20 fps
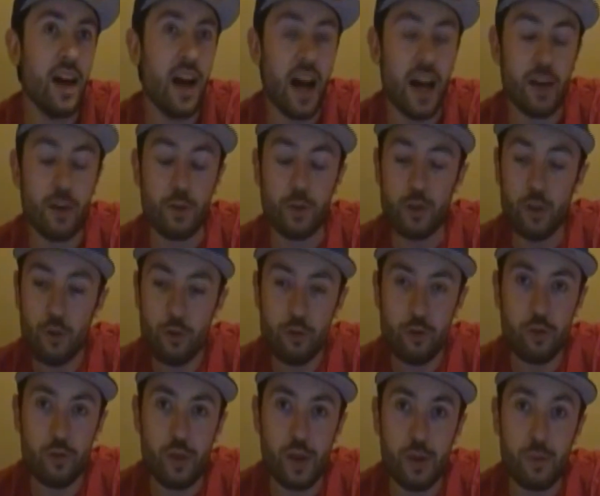I
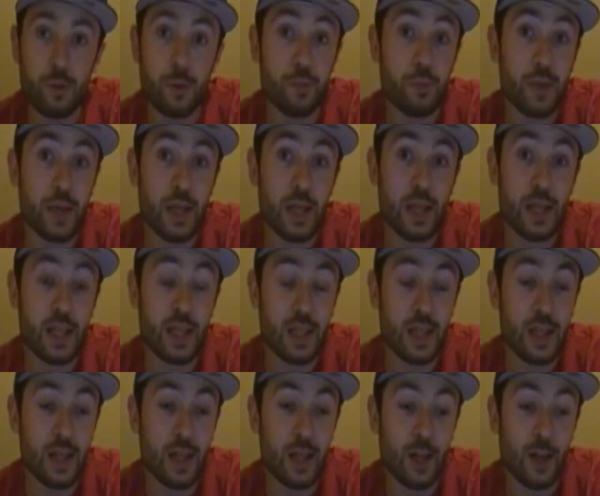usually would
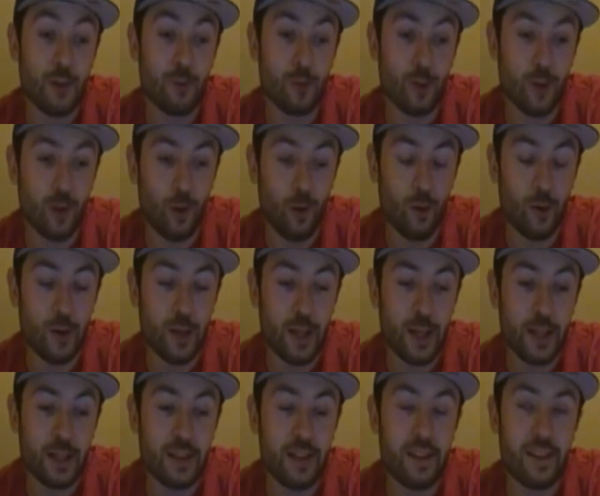be
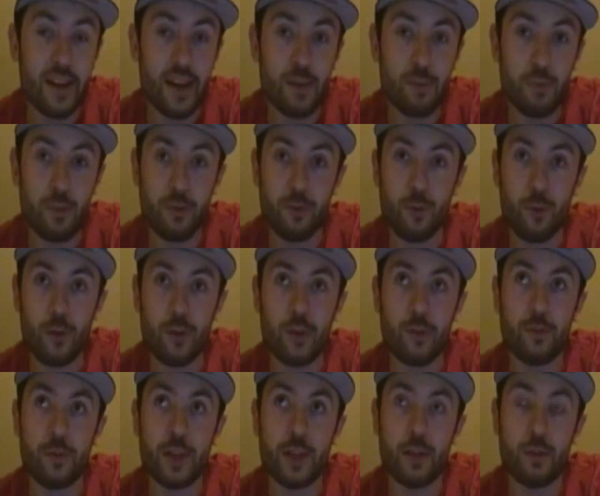recording the night before the
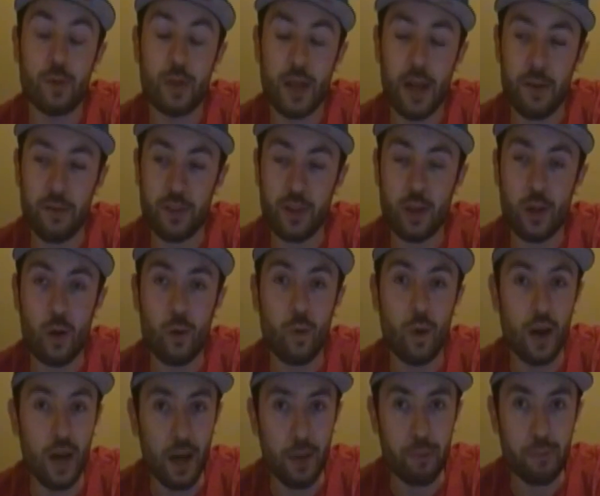video would have to go
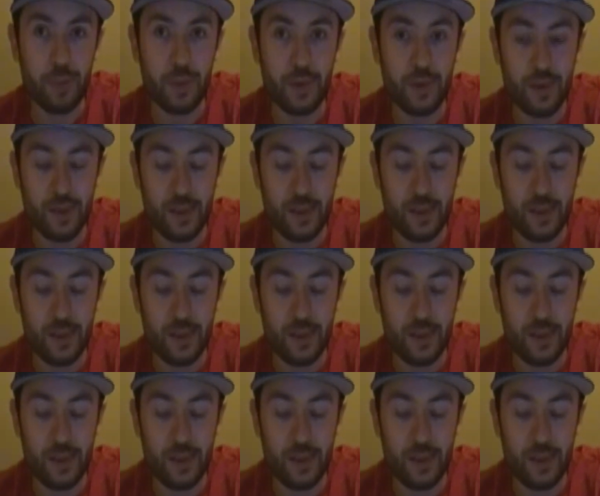up.